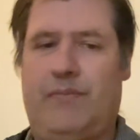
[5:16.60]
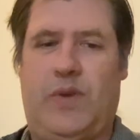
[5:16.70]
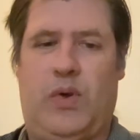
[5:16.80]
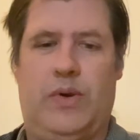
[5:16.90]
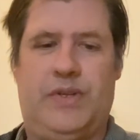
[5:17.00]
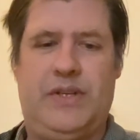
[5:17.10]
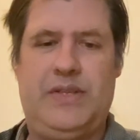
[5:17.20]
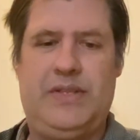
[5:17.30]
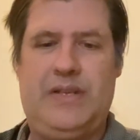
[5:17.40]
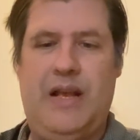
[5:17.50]

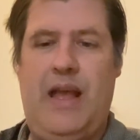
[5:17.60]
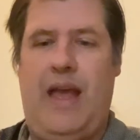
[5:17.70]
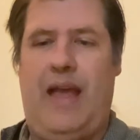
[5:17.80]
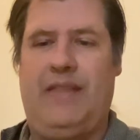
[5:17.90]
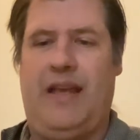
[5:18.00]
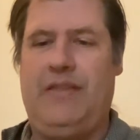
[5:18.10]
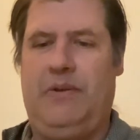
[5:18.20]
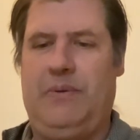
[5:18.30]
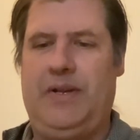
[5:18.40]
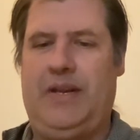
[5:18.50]
Gorgeous. And the other
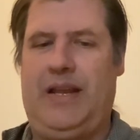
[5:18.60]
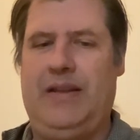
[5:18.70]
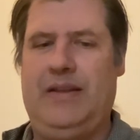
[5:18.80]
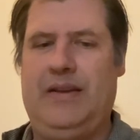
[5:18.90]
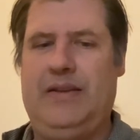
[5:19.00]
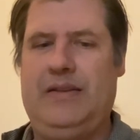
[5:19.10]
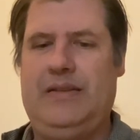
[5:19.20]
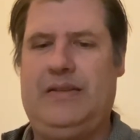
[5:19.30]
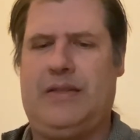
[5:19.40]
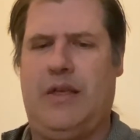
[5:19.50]
one
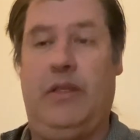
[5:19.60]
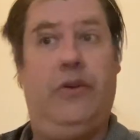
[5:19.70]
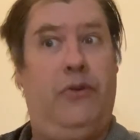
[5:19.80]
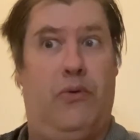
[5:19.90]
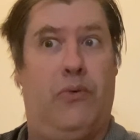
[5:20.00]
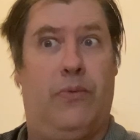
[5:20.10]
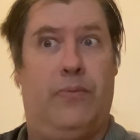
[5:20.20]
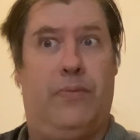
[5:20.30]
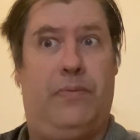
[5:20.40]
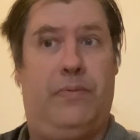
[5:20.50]
is the
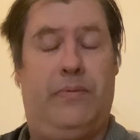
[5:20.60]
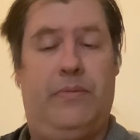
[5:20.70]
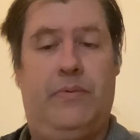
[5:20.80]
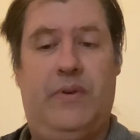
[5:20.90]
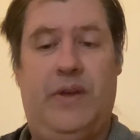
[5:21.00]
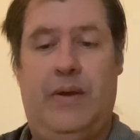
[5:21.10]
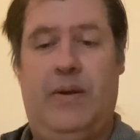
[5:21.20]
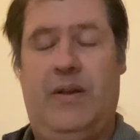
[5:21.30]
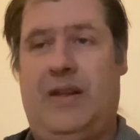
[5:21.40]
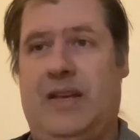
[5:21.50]
Louvre,
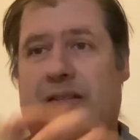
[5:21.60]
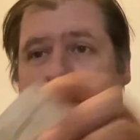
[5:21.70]
because